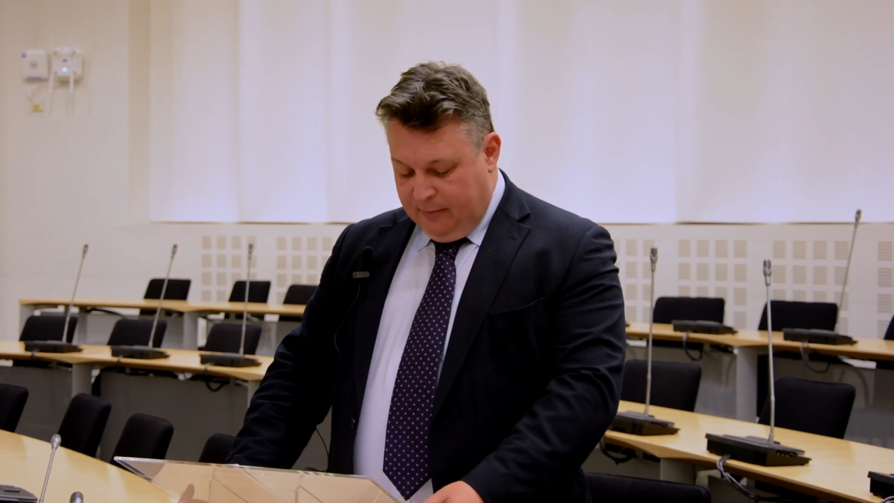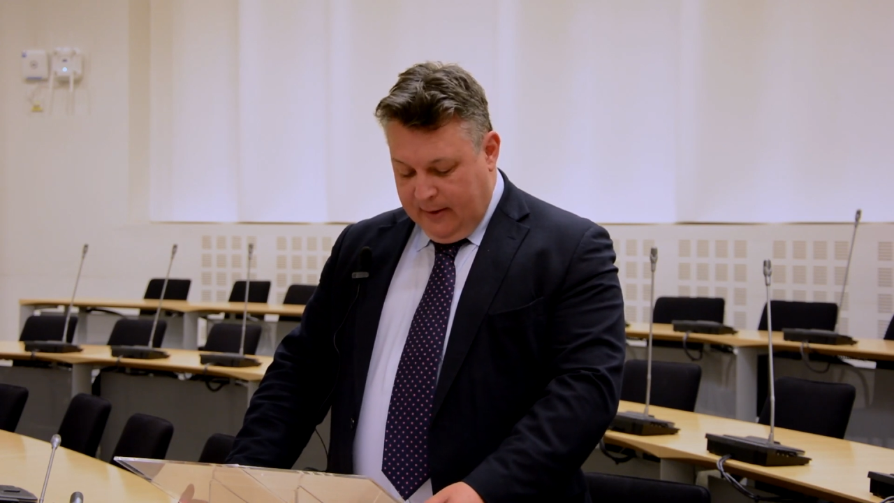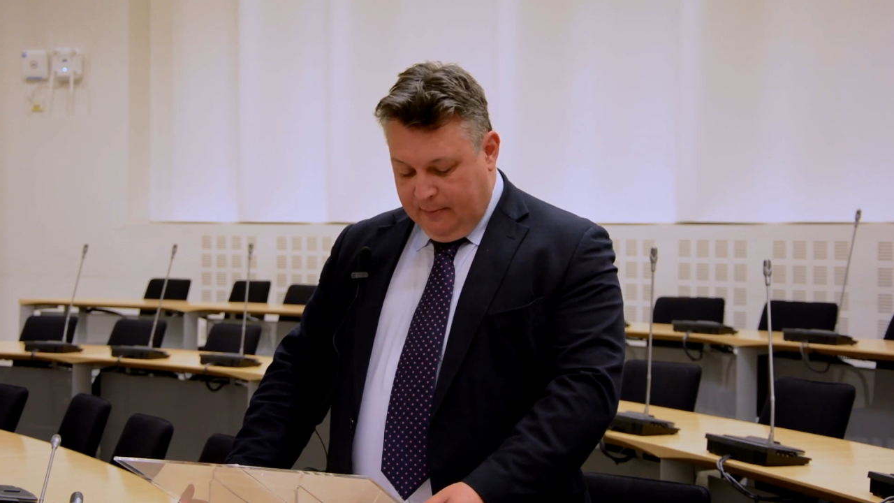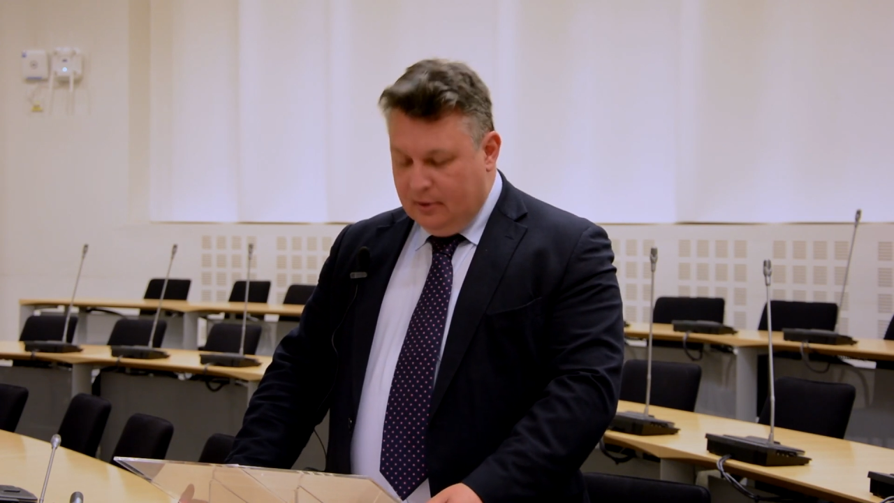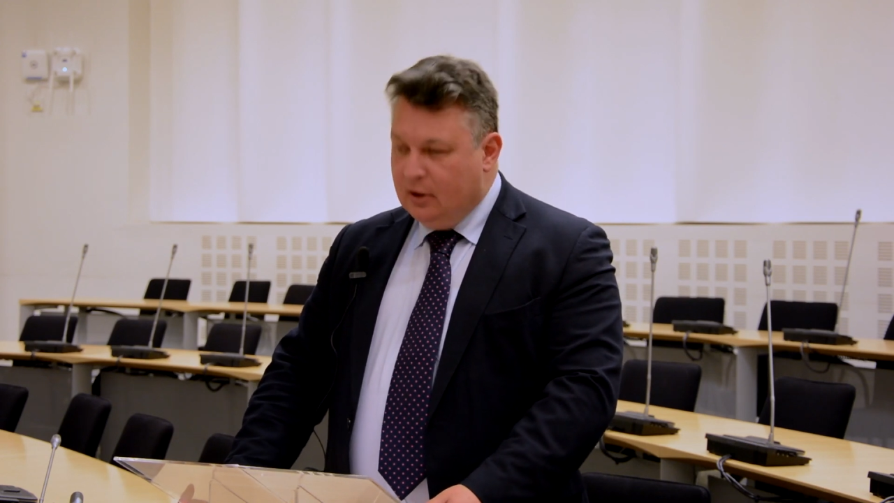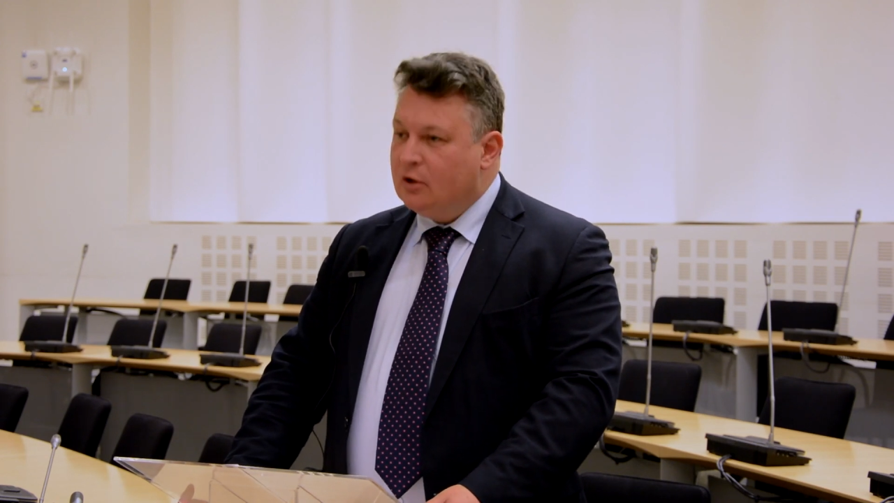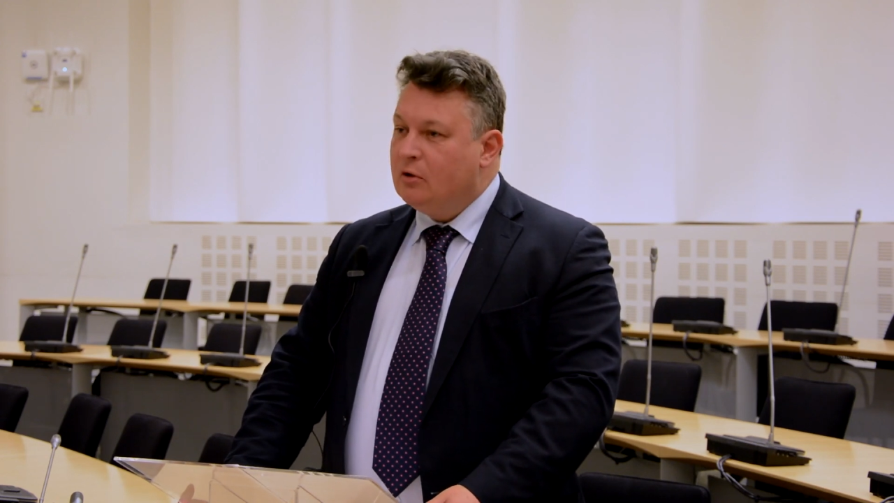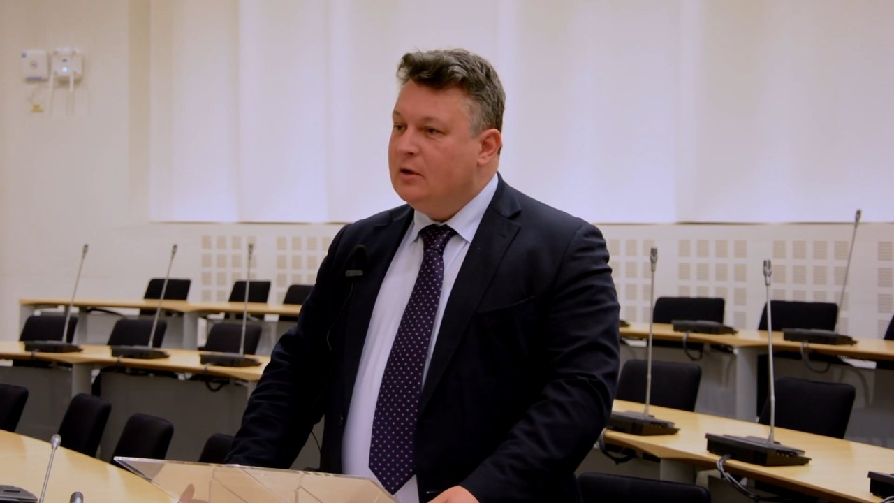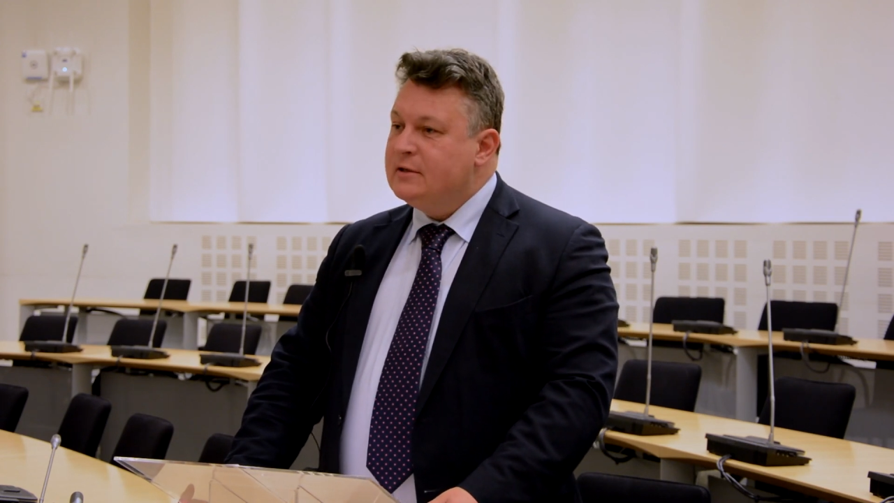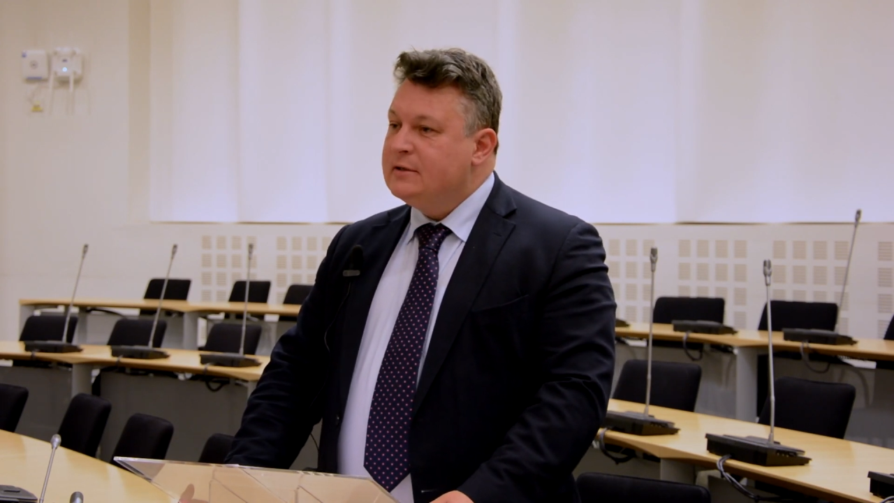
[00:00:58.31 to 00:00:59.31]
people
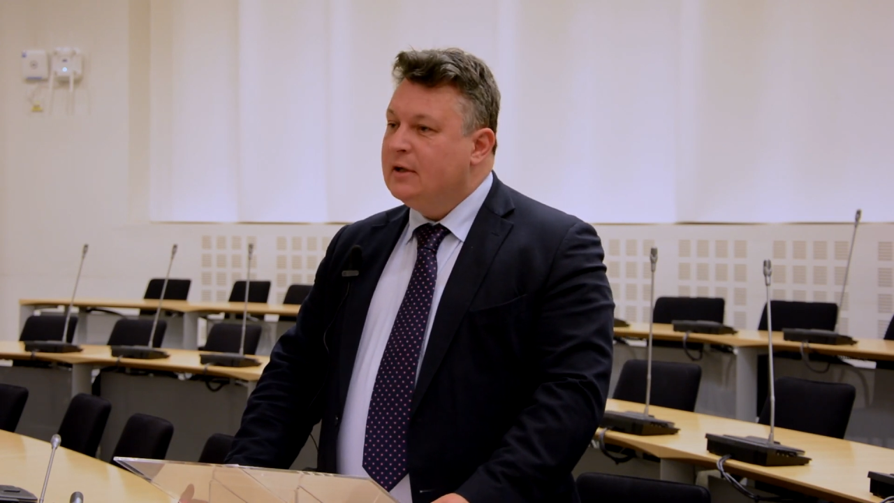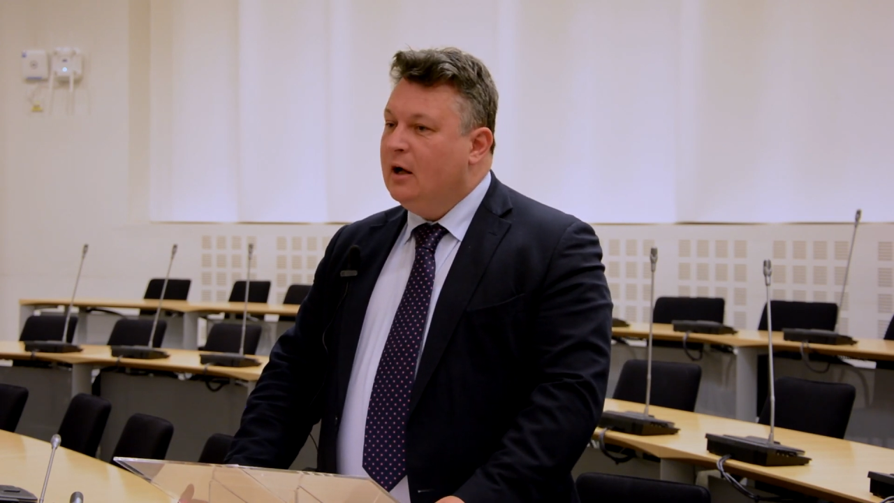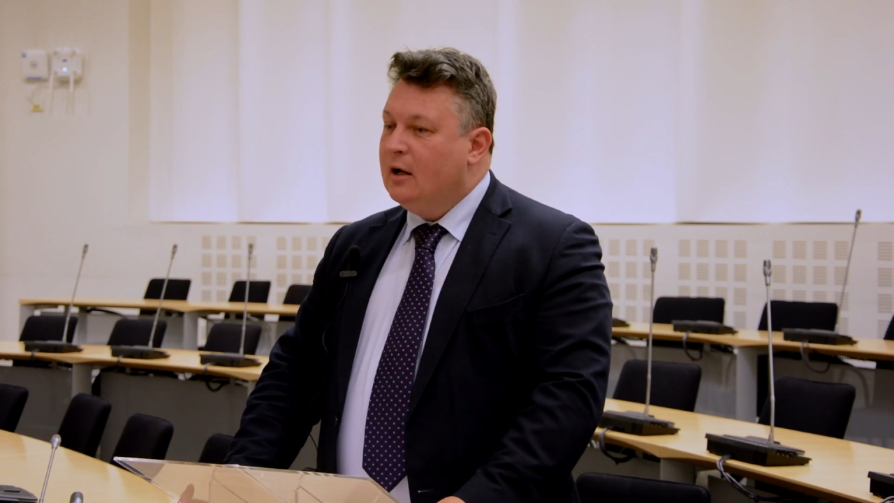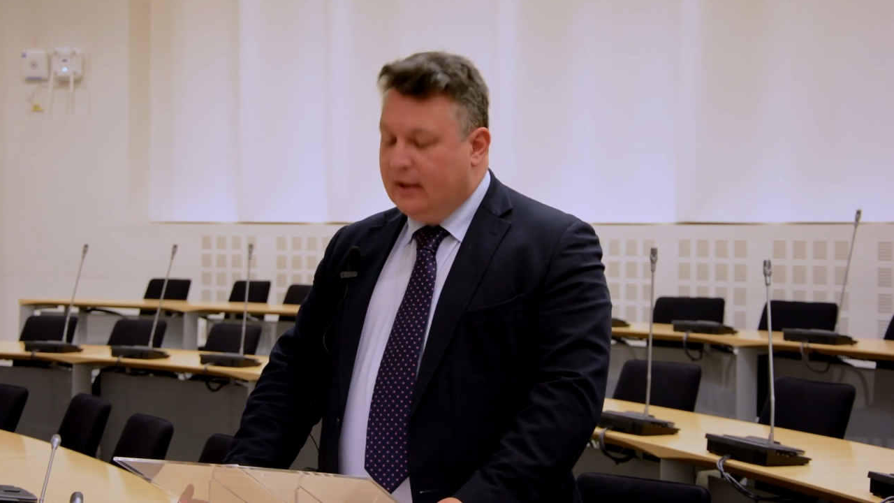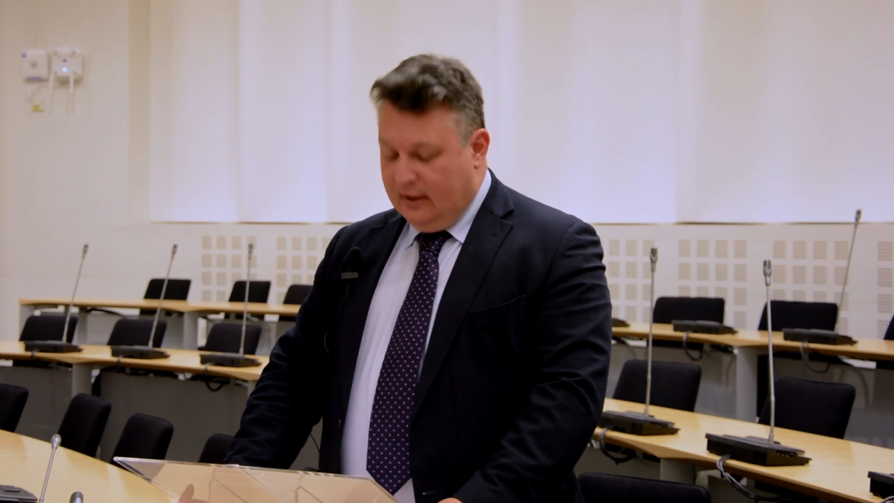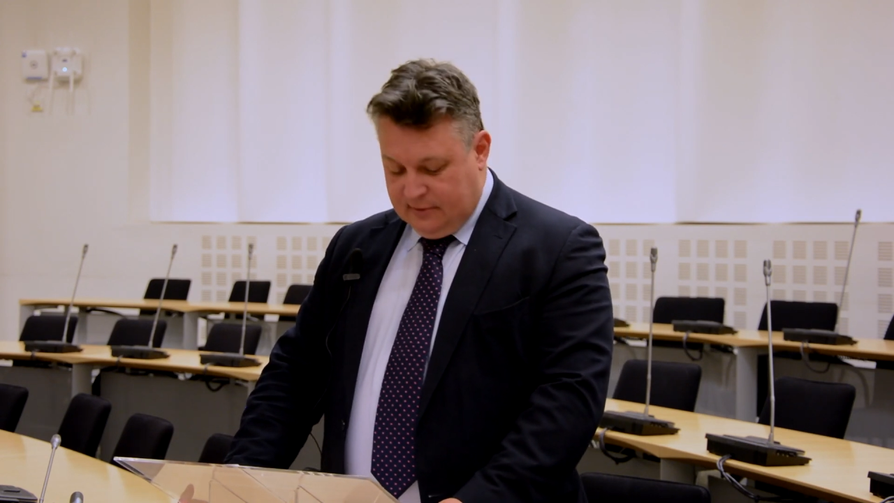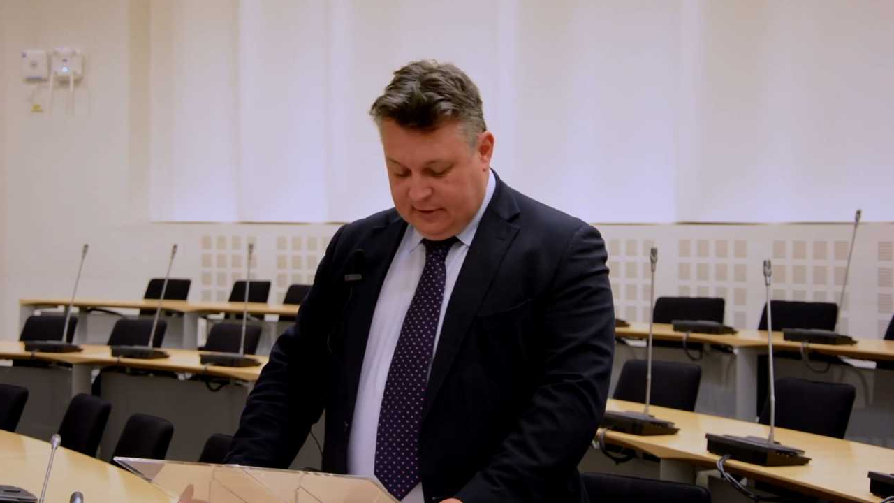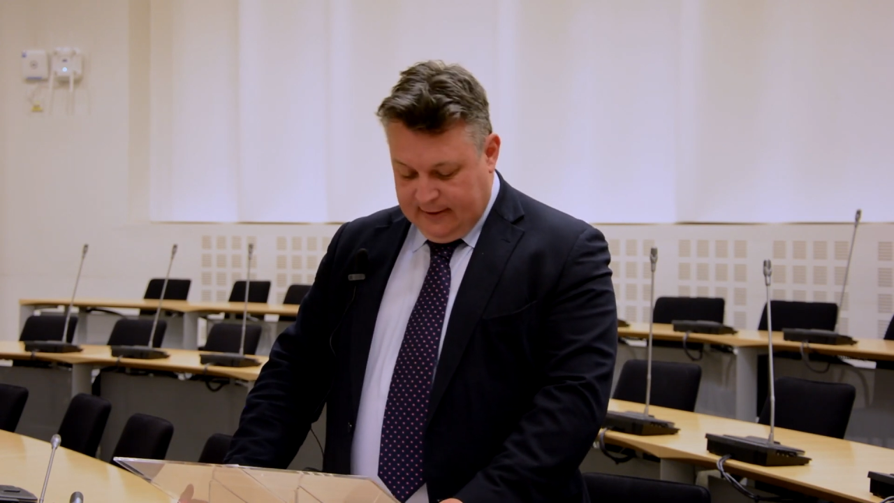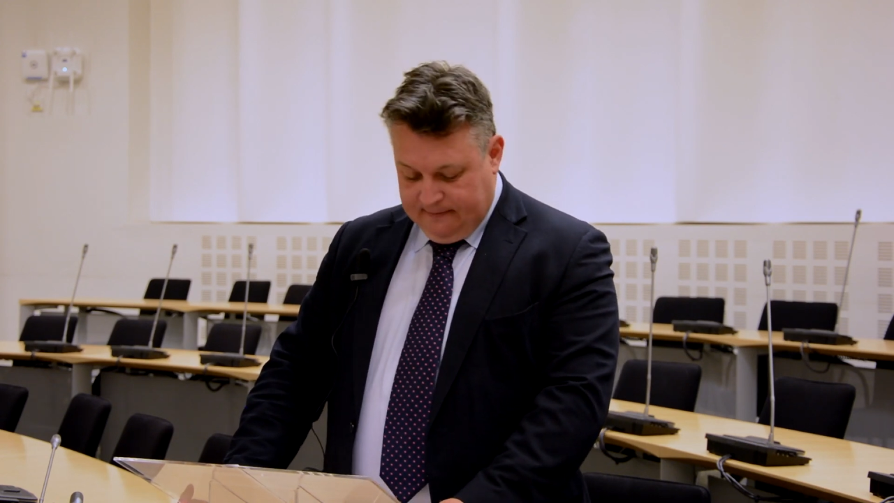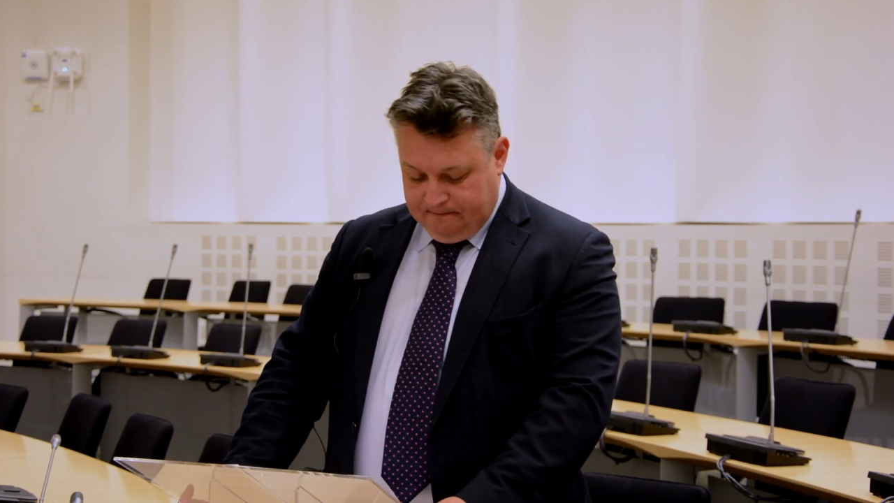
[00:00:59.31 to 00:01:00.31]
across our county.